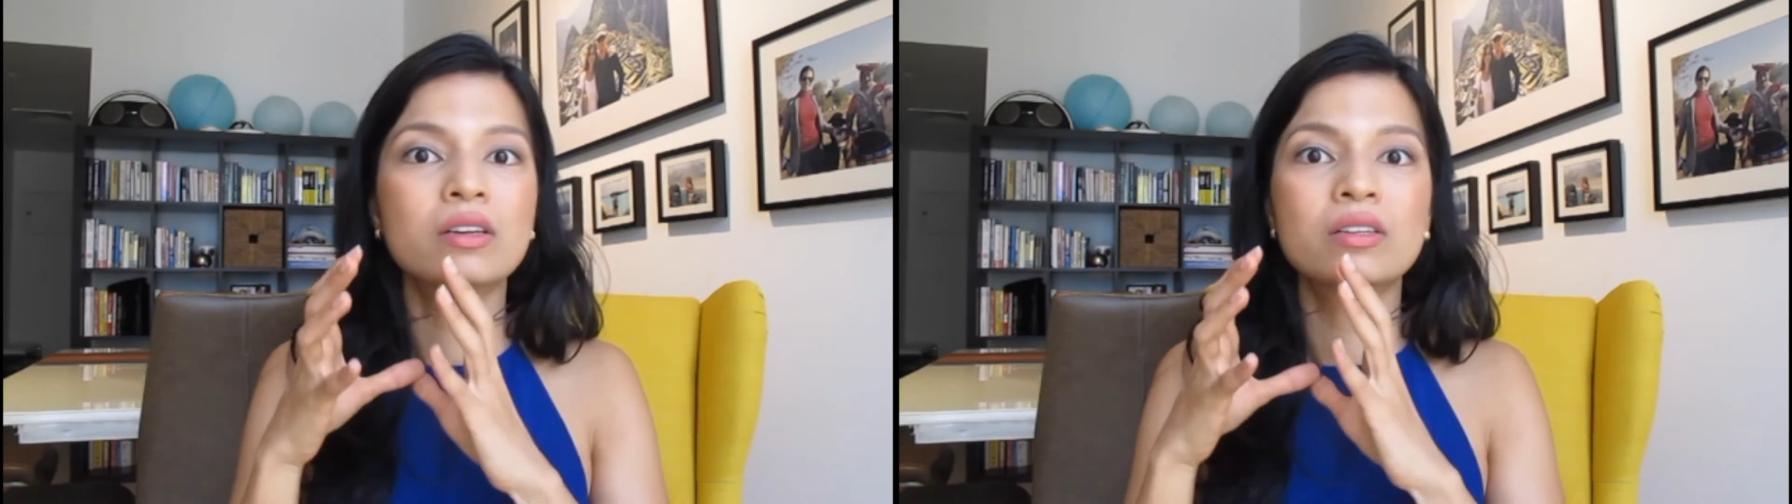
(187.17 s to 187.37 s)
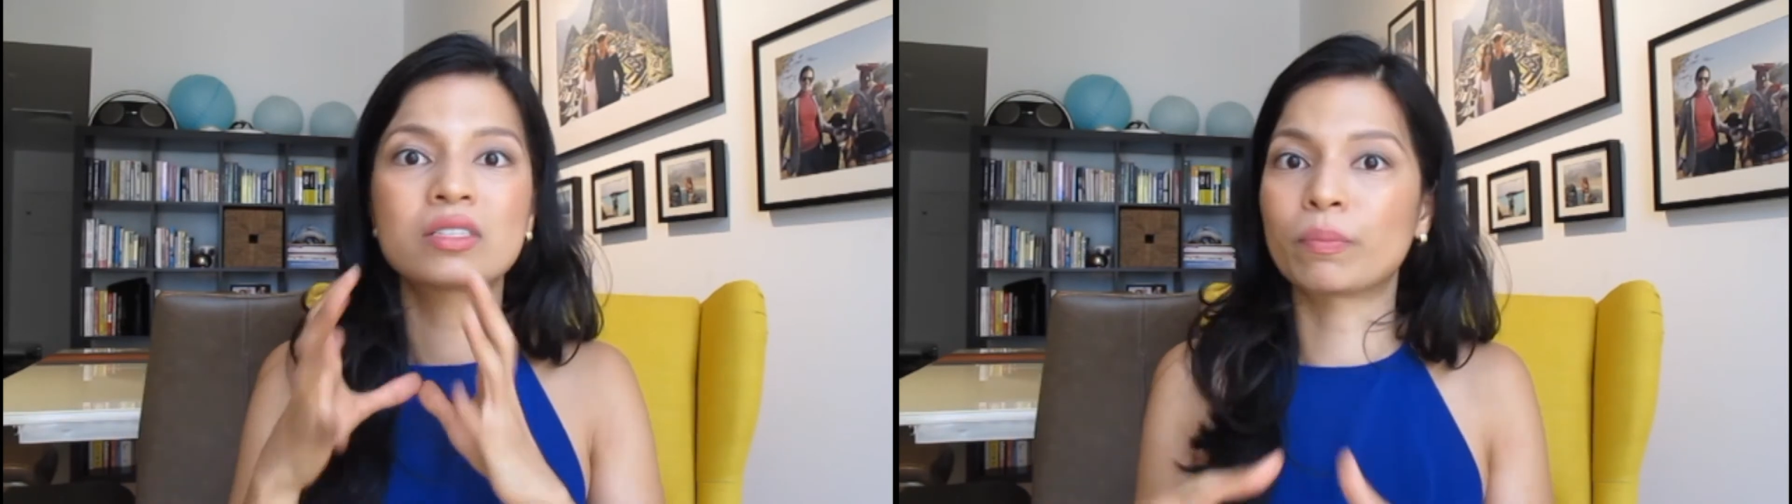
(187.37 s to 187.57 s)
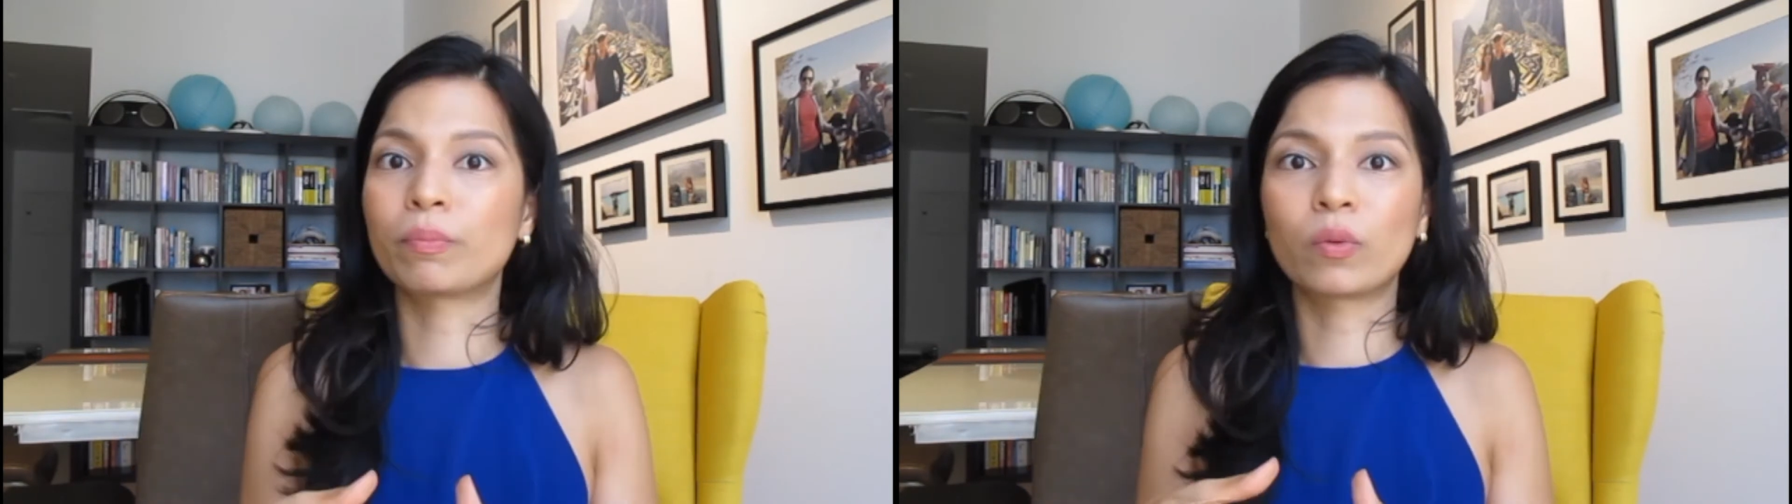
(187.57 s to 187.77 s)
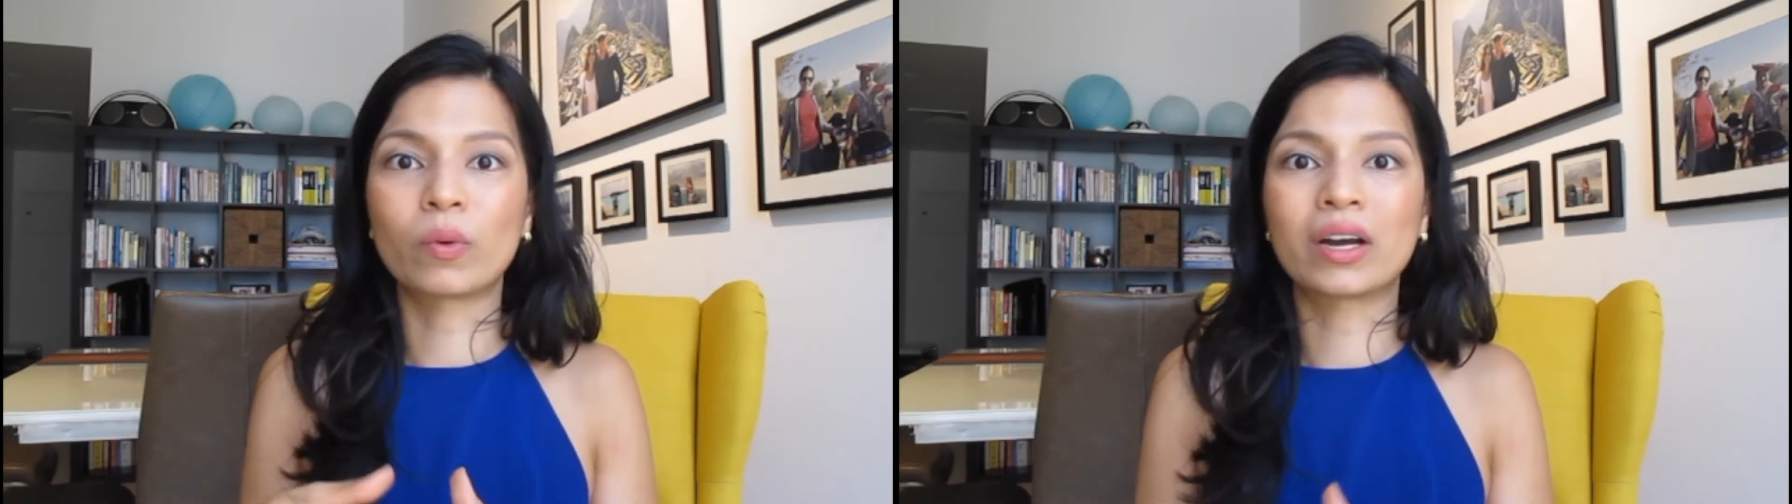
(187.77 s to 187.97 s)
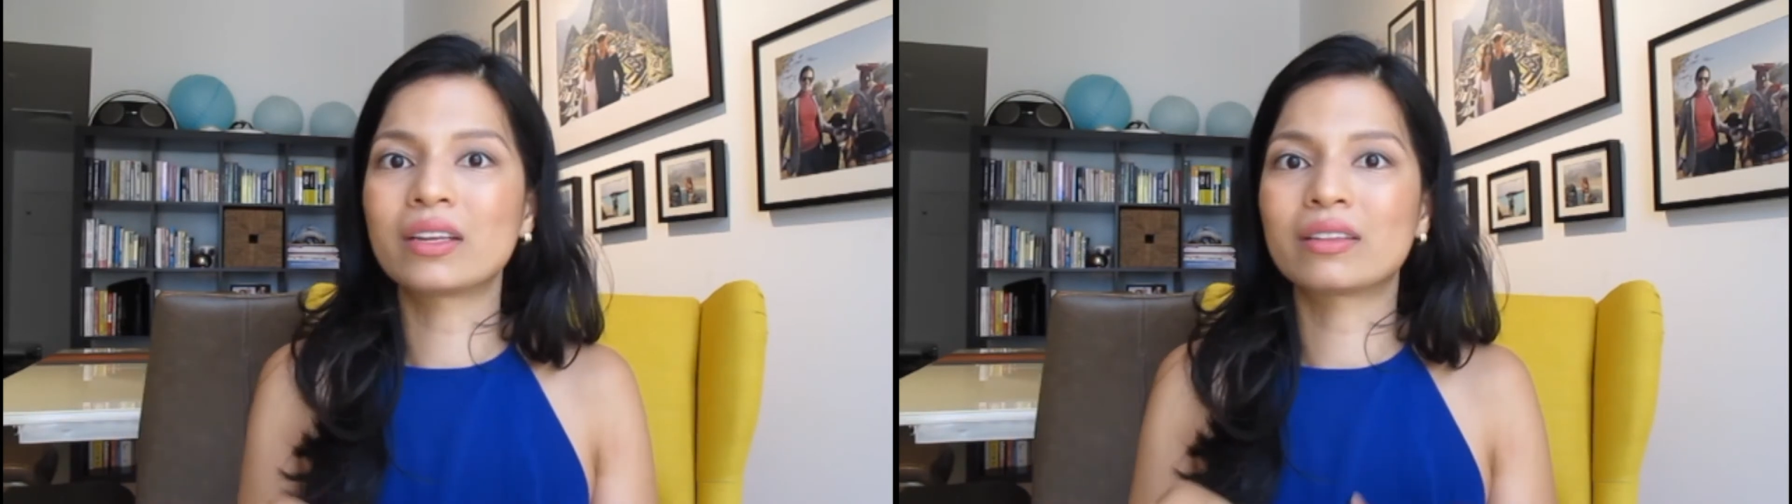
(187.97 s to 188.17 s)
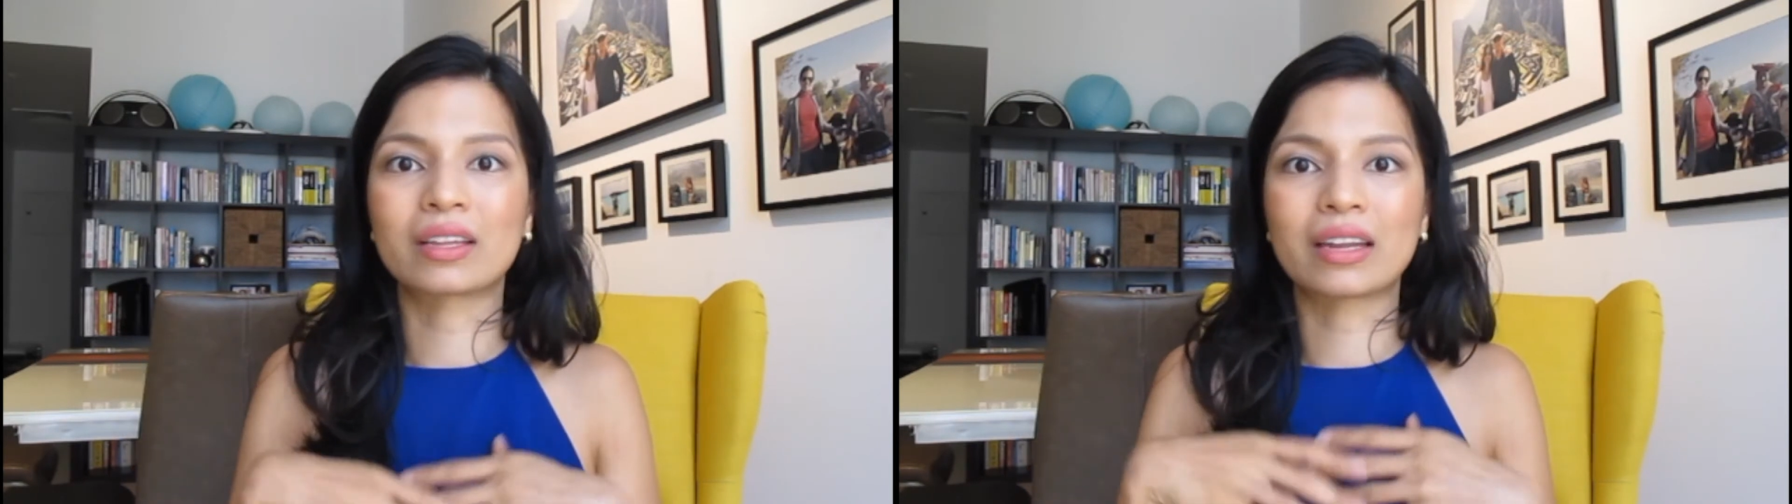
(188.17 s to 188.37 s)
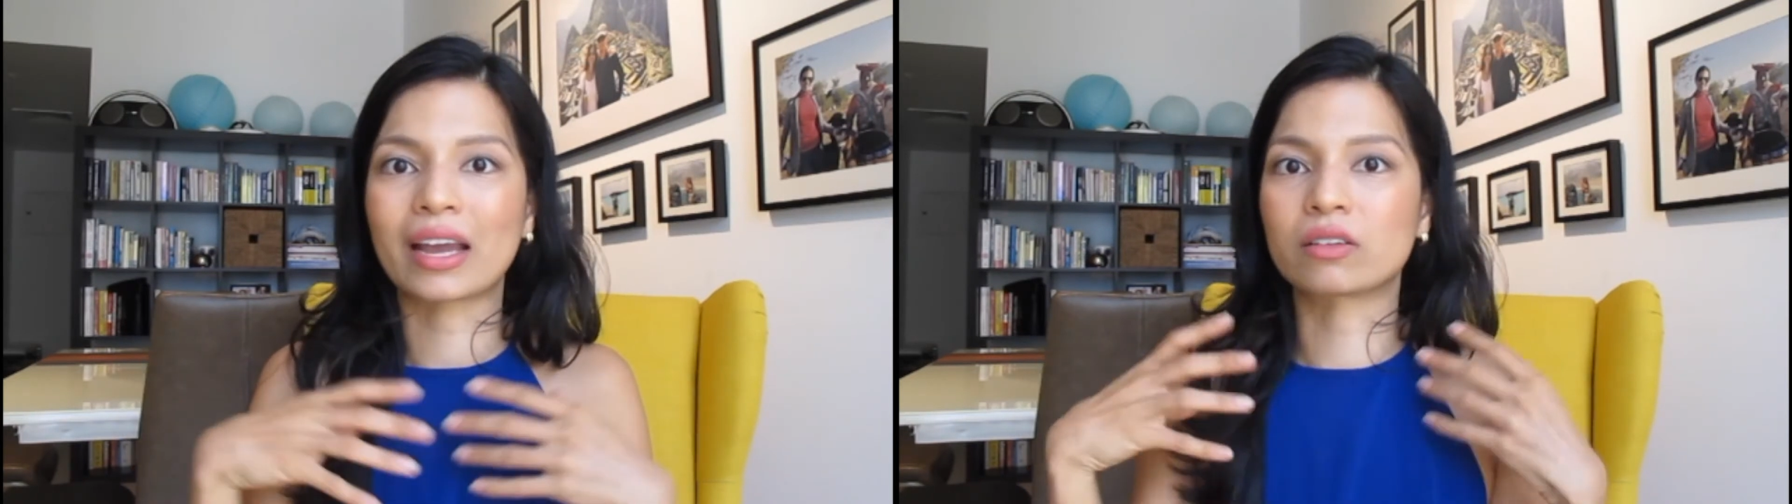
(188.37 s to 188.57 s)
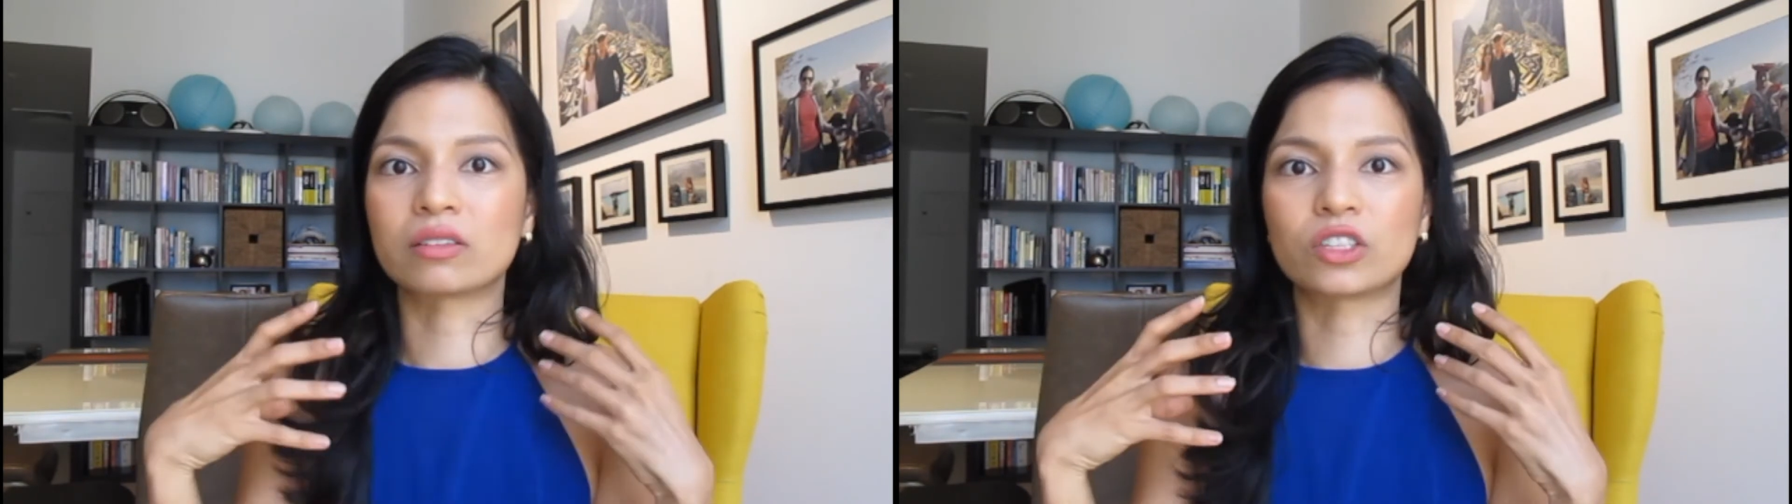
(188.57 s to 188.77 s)
simple one that I
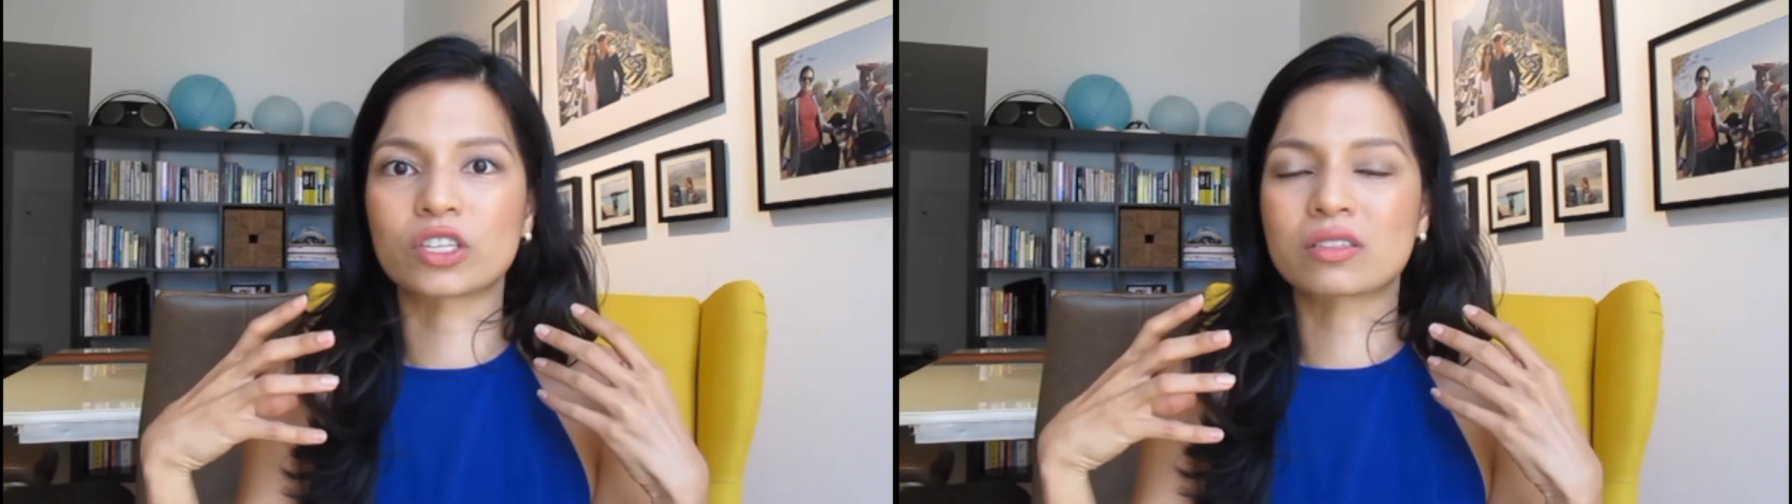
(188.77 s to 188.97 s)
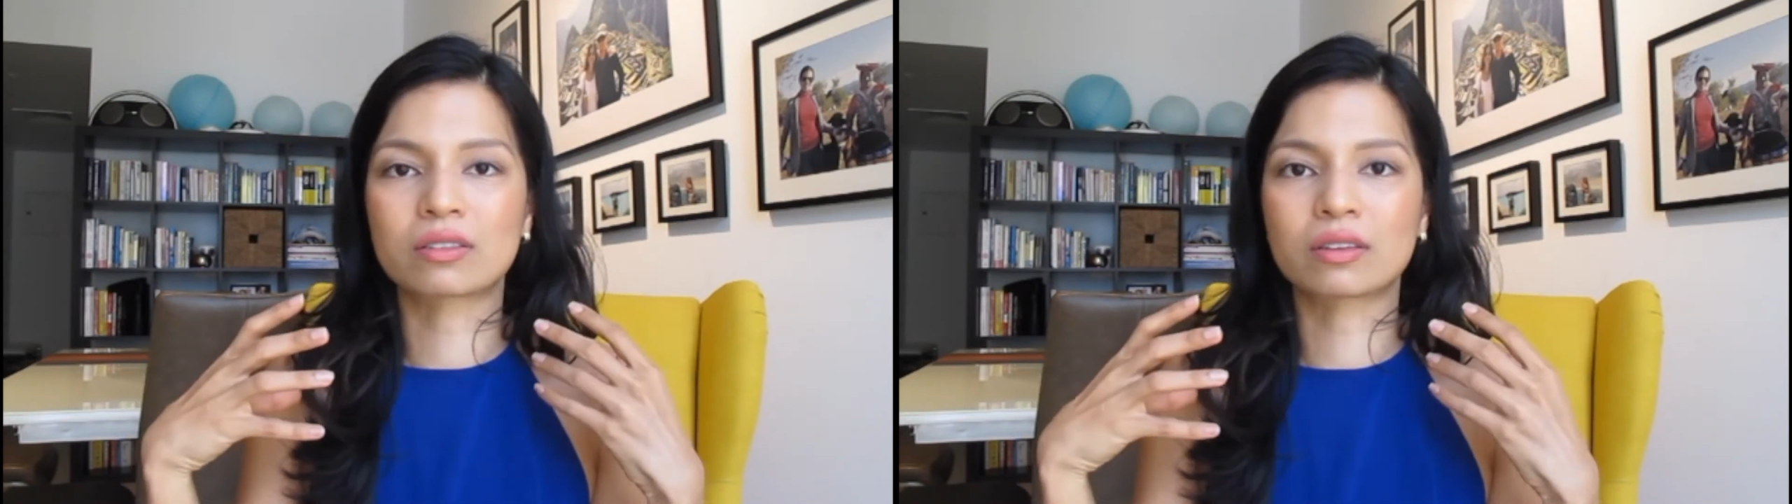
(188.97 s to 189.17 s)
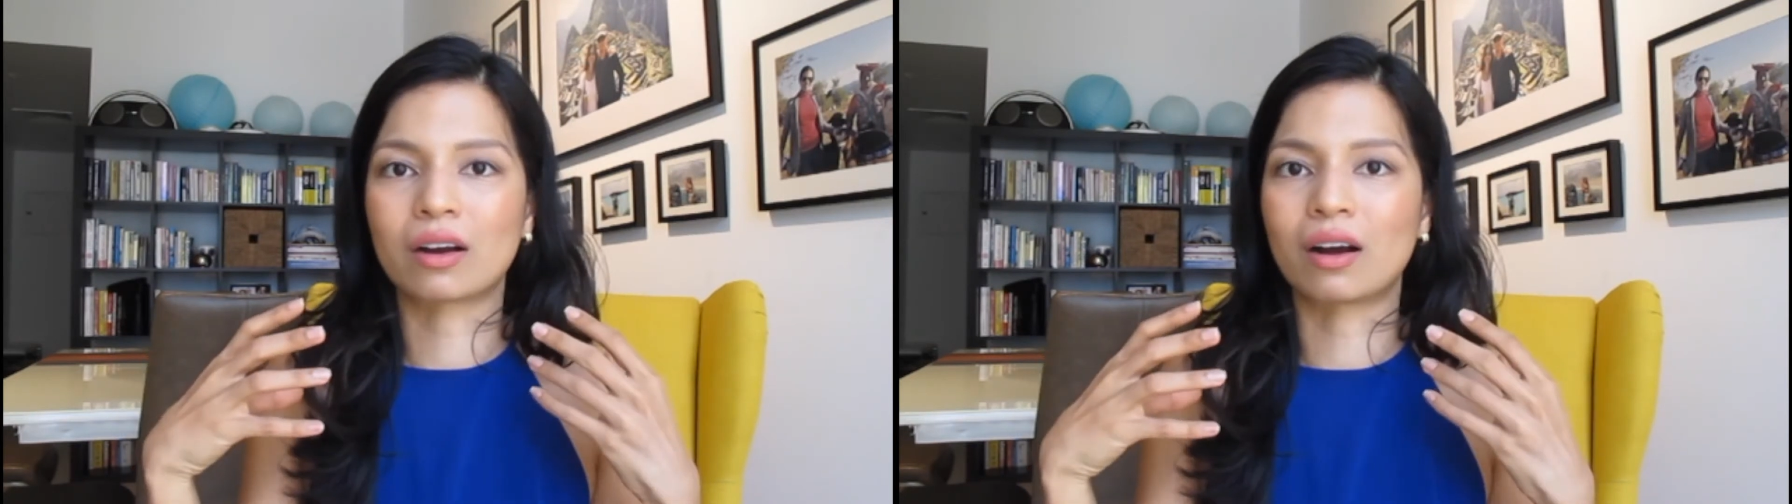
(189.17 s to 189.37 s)
could just